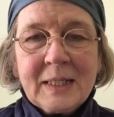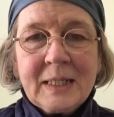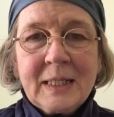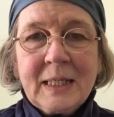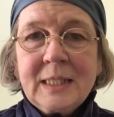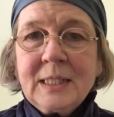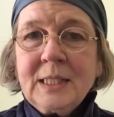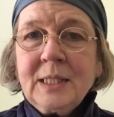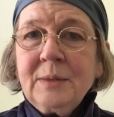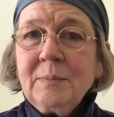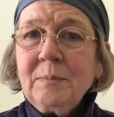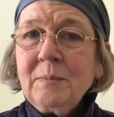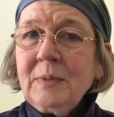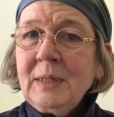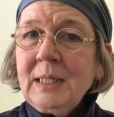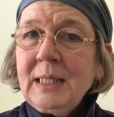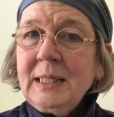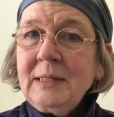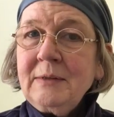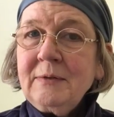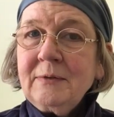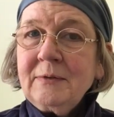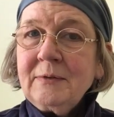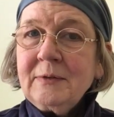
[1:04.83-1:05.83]
I don't
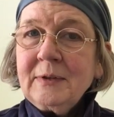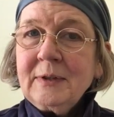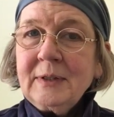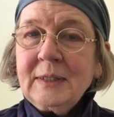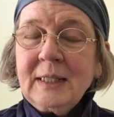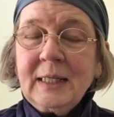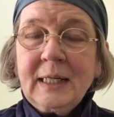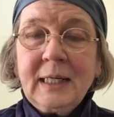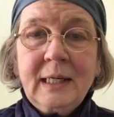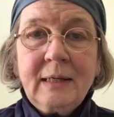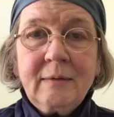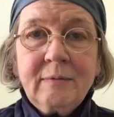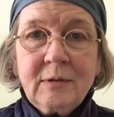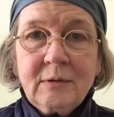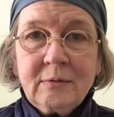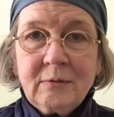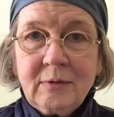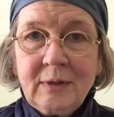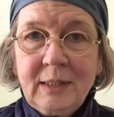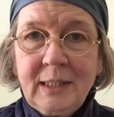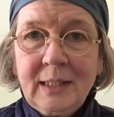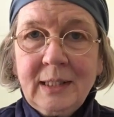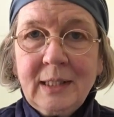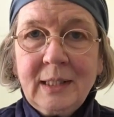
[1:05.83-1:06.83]
believe I ever
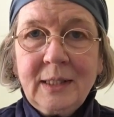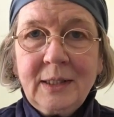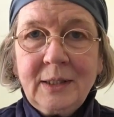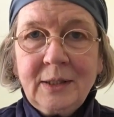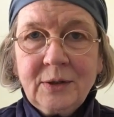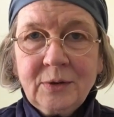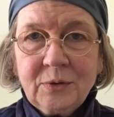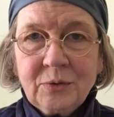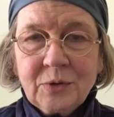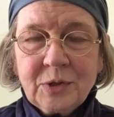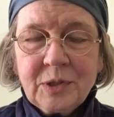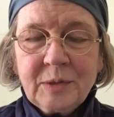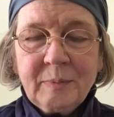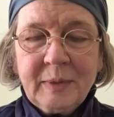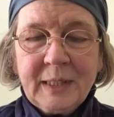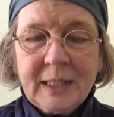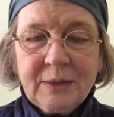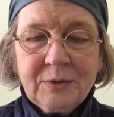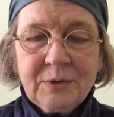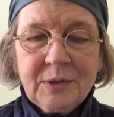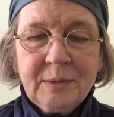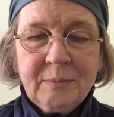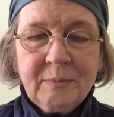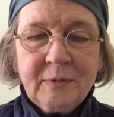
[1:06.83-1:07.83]
really thought
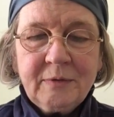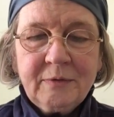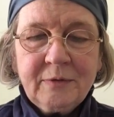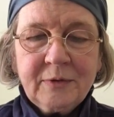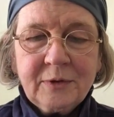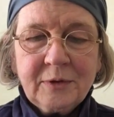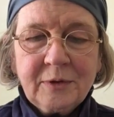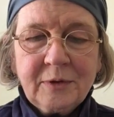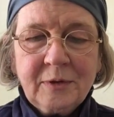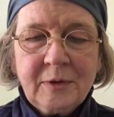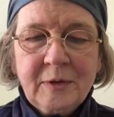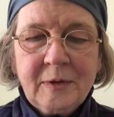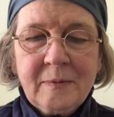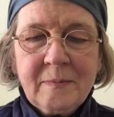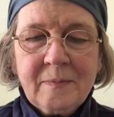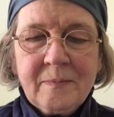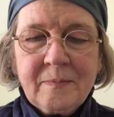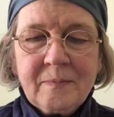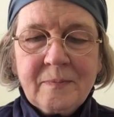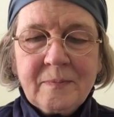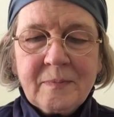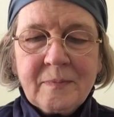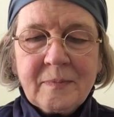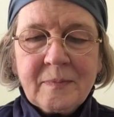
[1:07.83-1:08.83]
about it before,
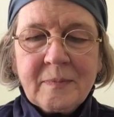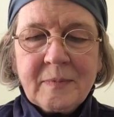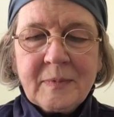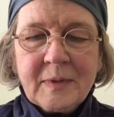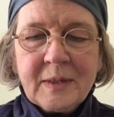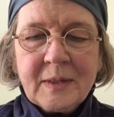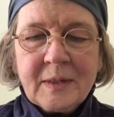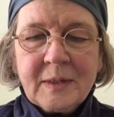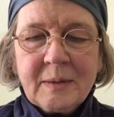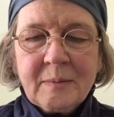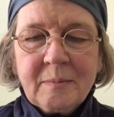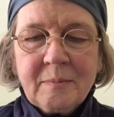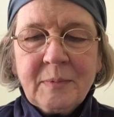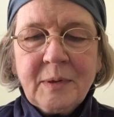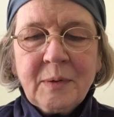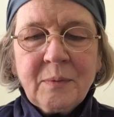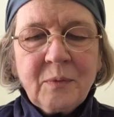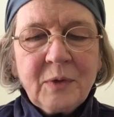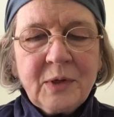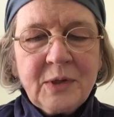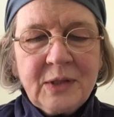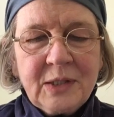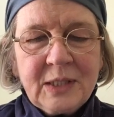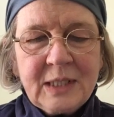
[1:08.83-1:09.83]
but
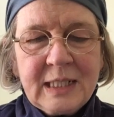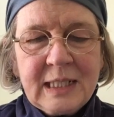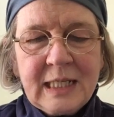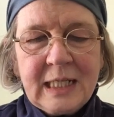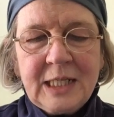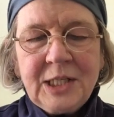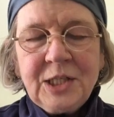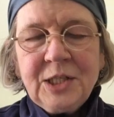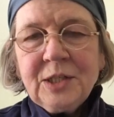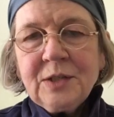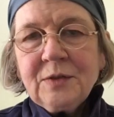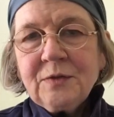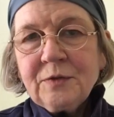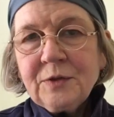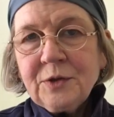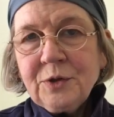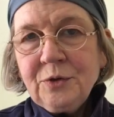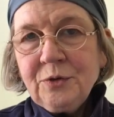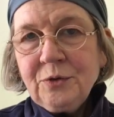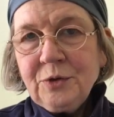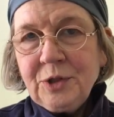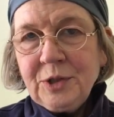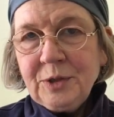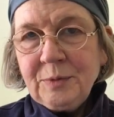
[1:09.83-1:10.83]
with the delicious
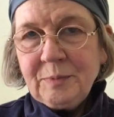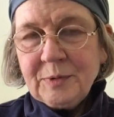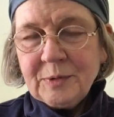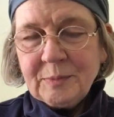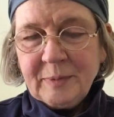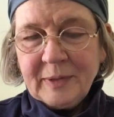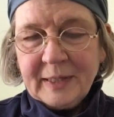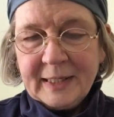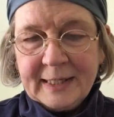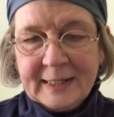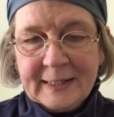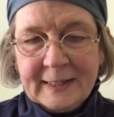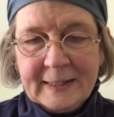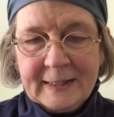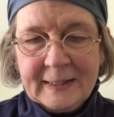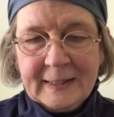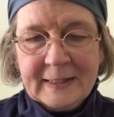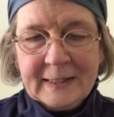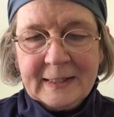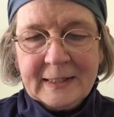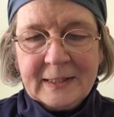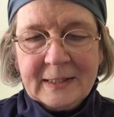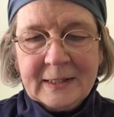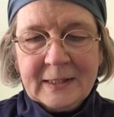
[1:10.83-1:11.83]
food you prepare,
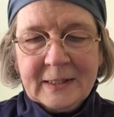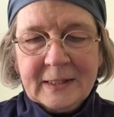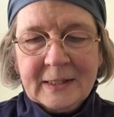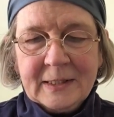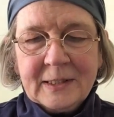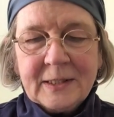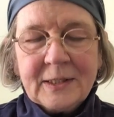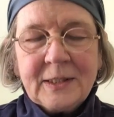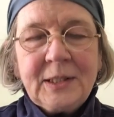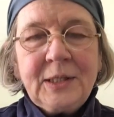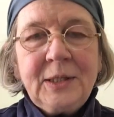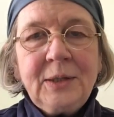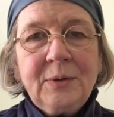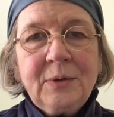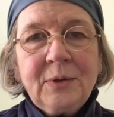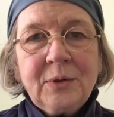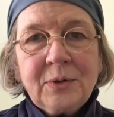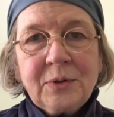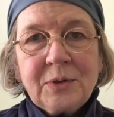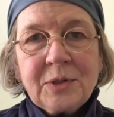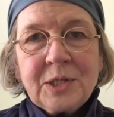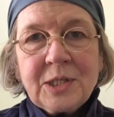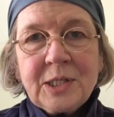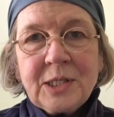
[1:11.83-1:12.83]
you
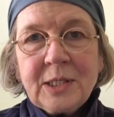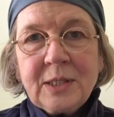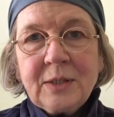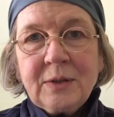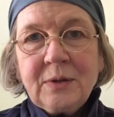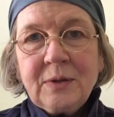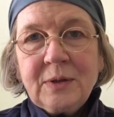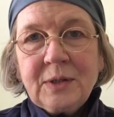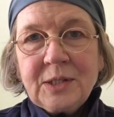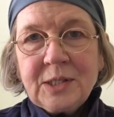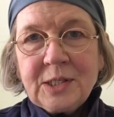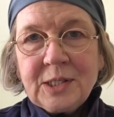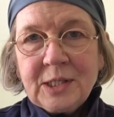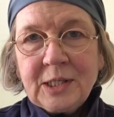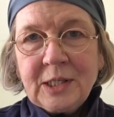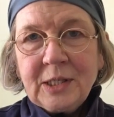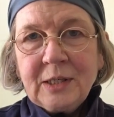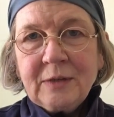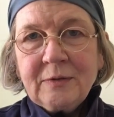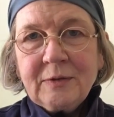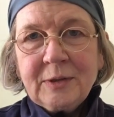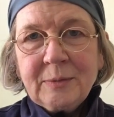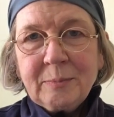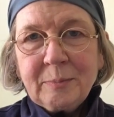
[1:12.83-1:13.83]
also
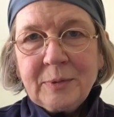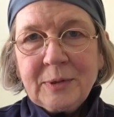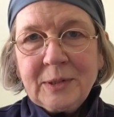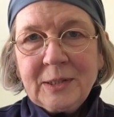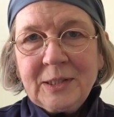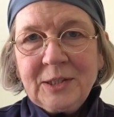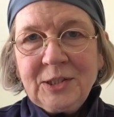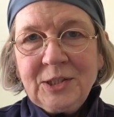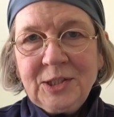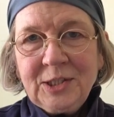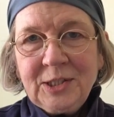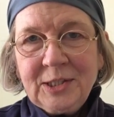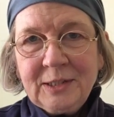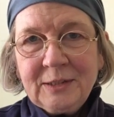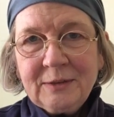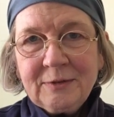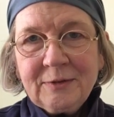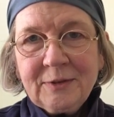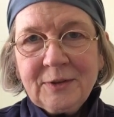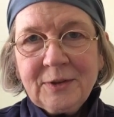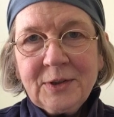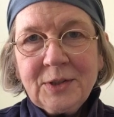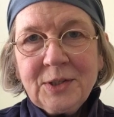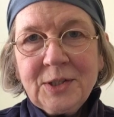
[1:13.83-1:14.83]
serve up
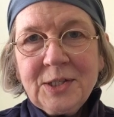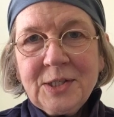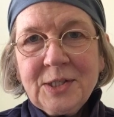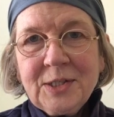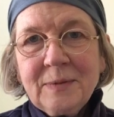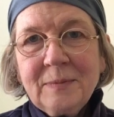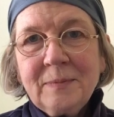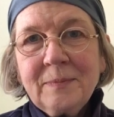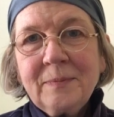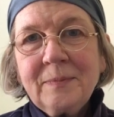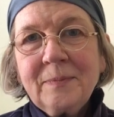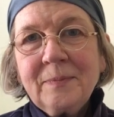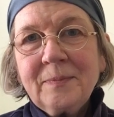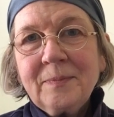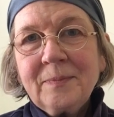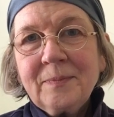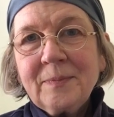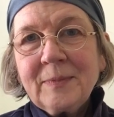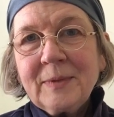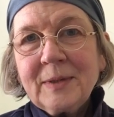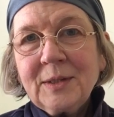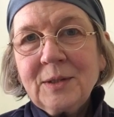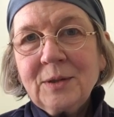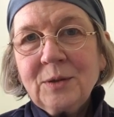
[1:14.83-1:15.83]
cheerfulness
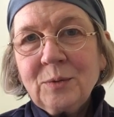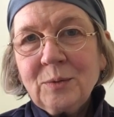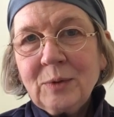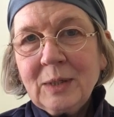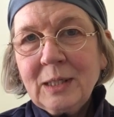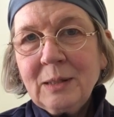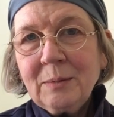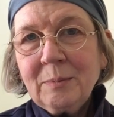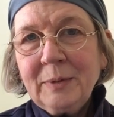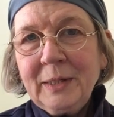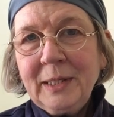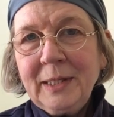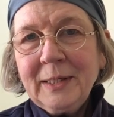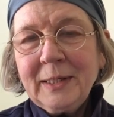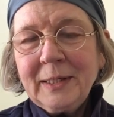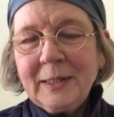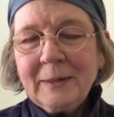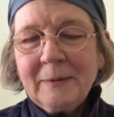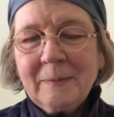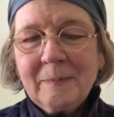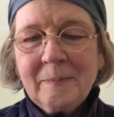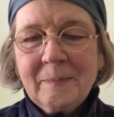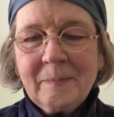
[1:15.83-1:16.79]
and well-being.